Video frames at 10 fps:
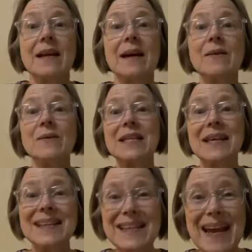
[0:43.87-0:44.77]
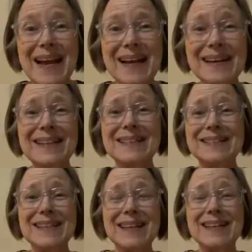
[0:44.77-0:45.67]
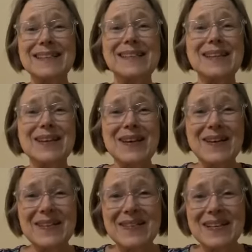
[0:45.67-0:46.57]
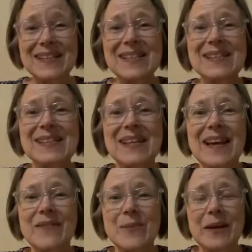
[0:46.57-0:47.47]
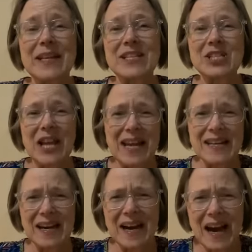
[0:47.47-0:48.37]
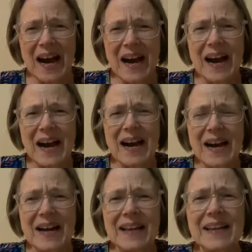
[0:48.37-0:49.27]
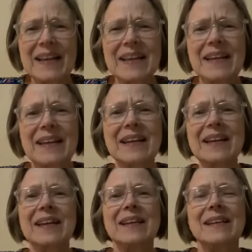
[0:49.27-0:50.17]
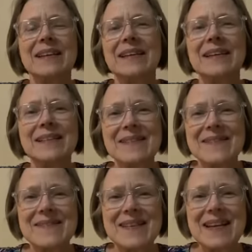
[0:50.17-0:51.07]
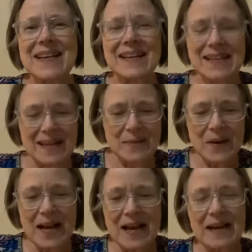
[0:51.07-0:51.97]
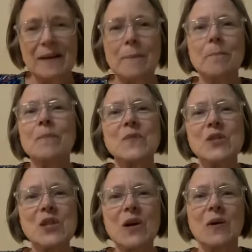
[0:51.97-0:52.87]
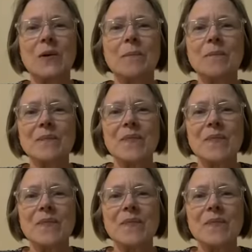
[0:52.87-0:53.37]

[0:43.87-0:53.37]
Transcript: Oh, Danielle, Nancy. Oh, good to see everybody. Shayna, hi. Alrighty. Well, so,